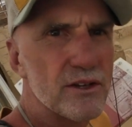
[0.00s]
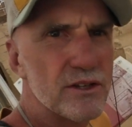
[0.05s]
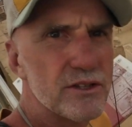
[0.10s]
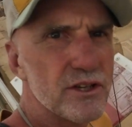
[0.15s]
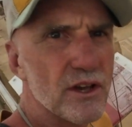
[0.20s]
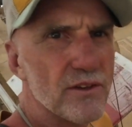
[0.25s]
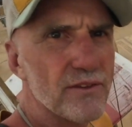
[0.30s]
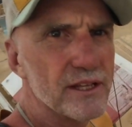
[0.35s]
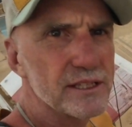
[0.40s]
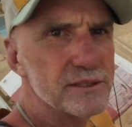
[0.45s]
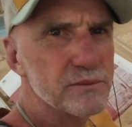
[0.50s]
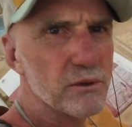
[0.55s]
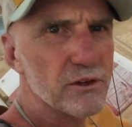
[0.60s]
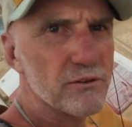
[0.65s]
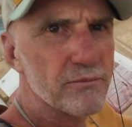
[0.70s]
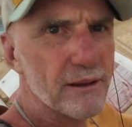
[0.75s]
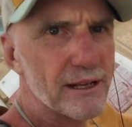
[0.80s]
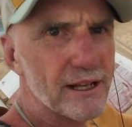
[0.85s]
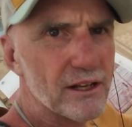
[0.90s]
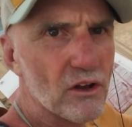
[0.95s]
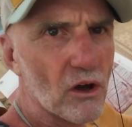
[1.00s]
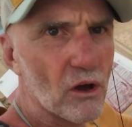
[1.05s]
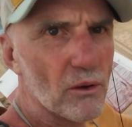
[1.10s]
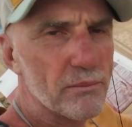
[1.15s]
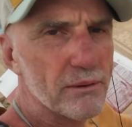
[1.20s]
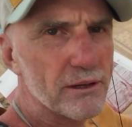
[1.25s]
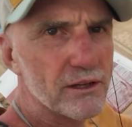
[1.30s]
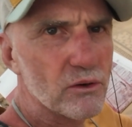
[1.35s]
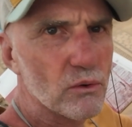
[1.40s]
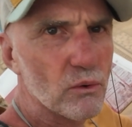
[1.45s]
So this would have been an
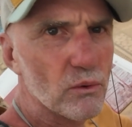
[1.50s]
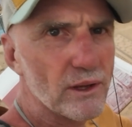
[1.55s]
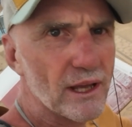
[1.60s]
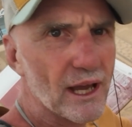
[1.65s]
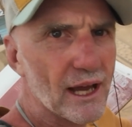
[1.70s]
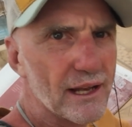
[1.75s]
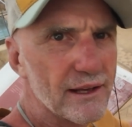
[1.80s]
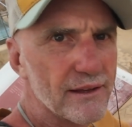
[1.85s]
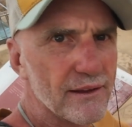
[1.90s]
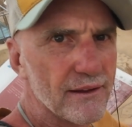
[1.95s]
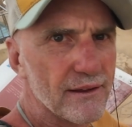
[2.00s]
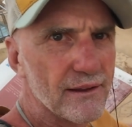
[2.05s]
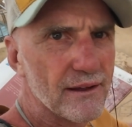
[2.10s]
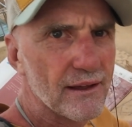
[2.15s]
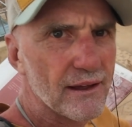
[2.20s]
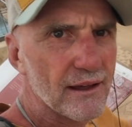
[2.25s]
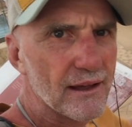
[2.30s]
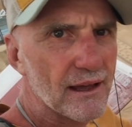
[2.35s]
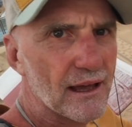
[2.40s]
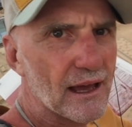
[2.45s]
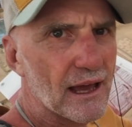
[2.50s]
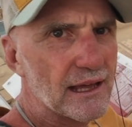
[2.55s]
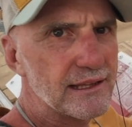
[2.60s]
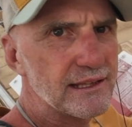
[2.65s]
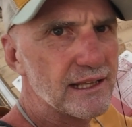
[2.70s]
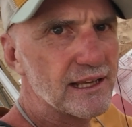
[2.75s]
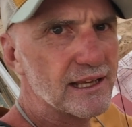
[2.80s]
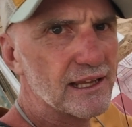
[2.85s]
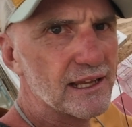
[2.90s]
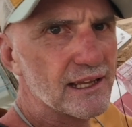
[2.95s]
open courtyard,
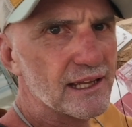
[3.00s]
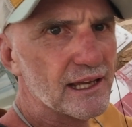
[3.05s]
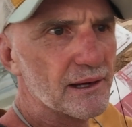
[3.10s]
and then you can